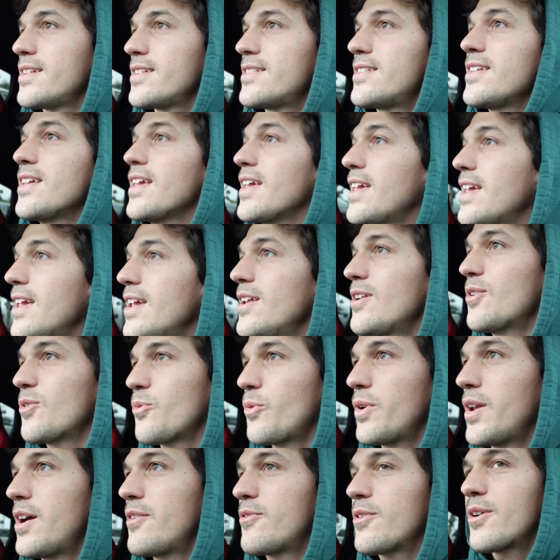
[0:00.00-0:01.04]
to eat or
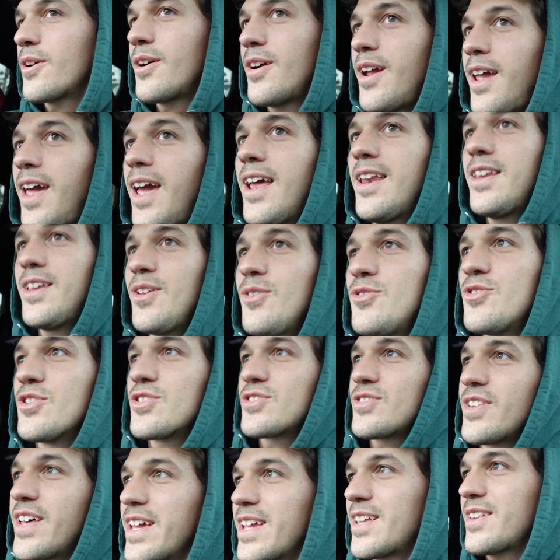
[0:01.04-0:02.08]
whatever, and you
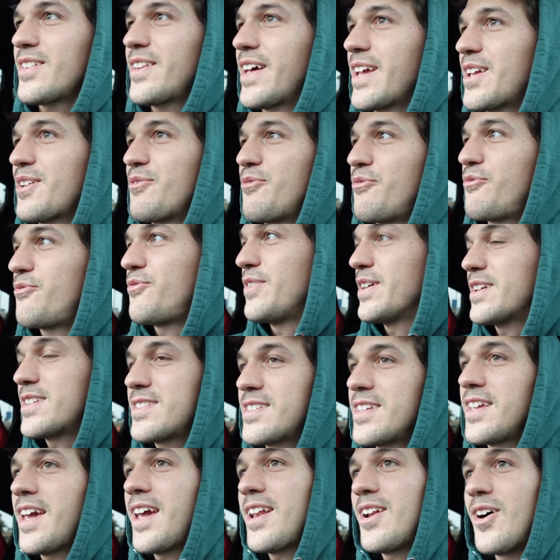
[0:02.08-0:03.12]
just like like
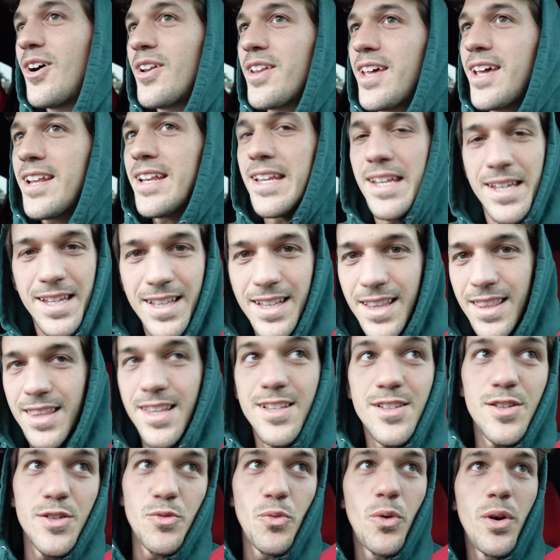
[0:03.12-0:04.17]
fixate on it,
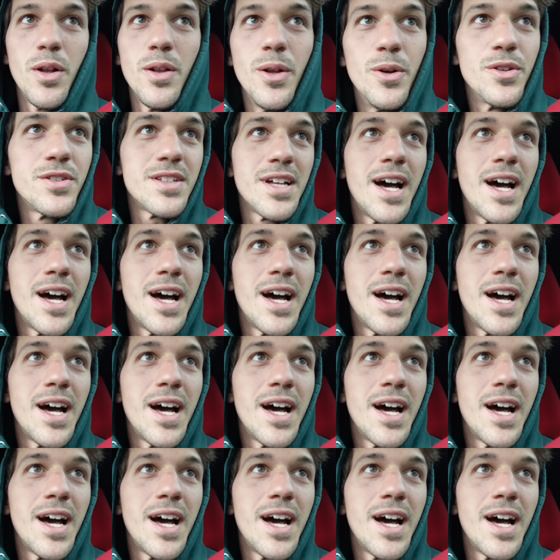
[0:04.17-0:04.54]
this is one of those